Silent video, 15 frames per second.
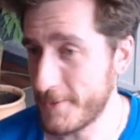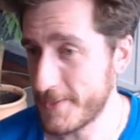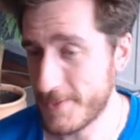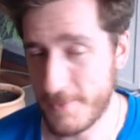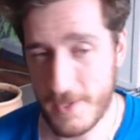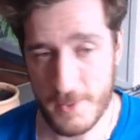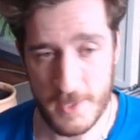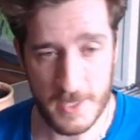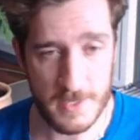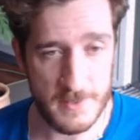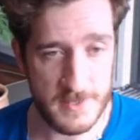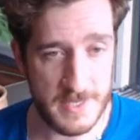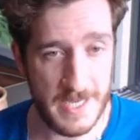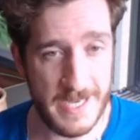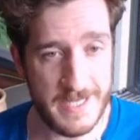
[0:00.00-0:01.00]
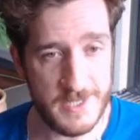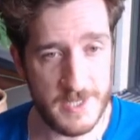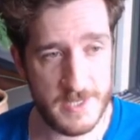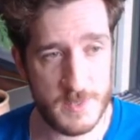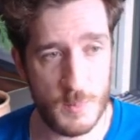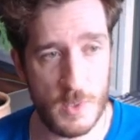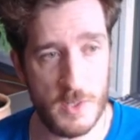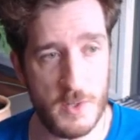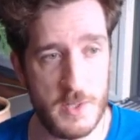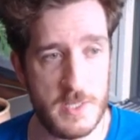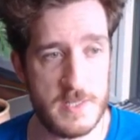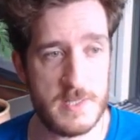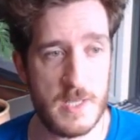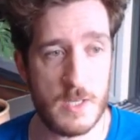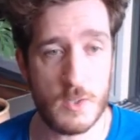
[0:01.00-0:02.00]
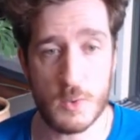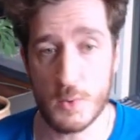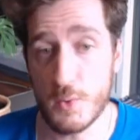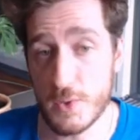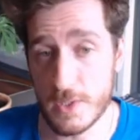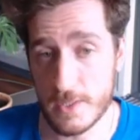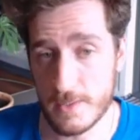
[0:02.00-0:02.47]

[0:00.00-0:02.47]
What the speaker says: or anything else. I just want this occlusion.